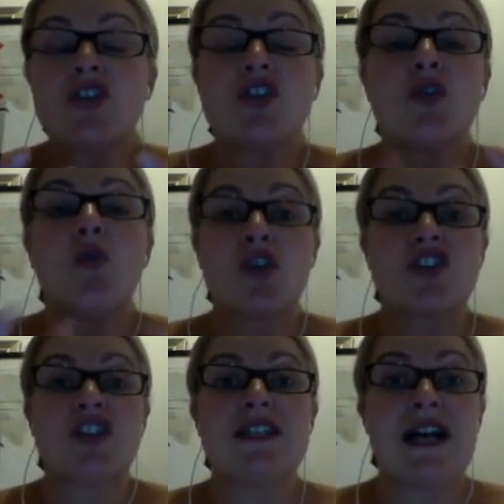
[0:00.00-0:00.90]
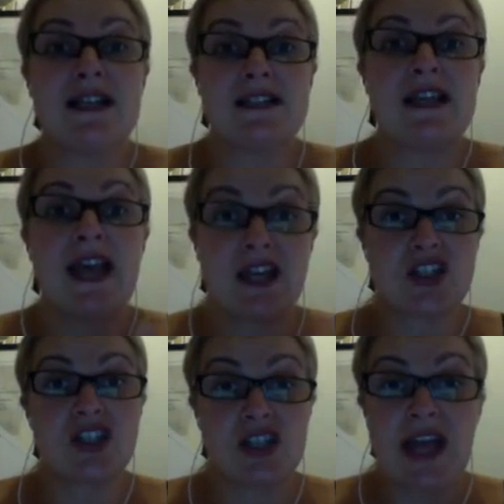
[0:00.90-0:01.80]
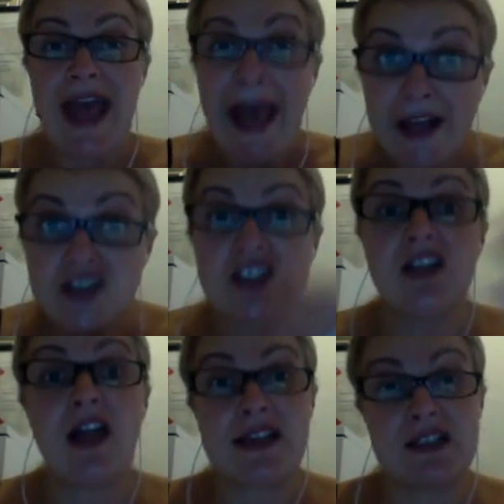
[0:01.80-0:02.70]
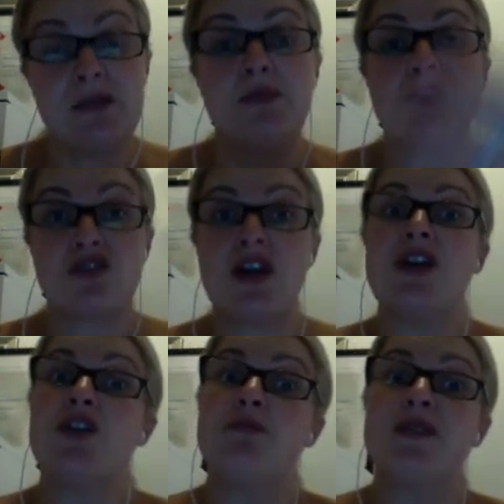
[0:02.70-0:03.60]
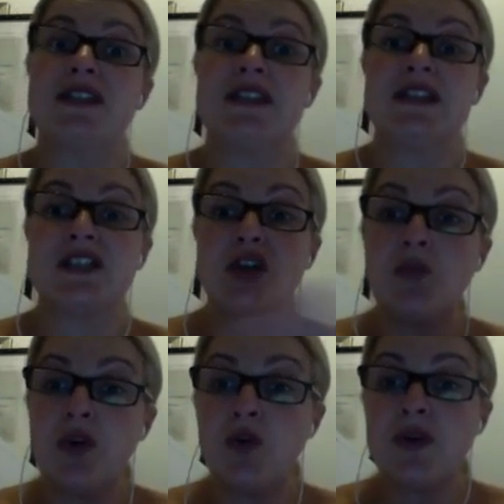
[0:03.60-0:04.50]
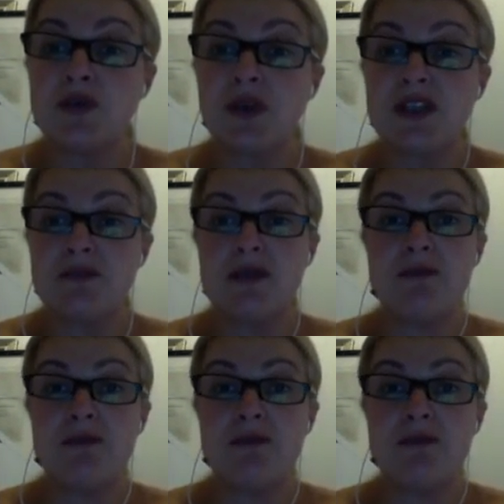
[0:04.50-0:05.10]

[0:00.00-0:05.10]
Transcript: what she does and how she likes to portray her business. So we always want to be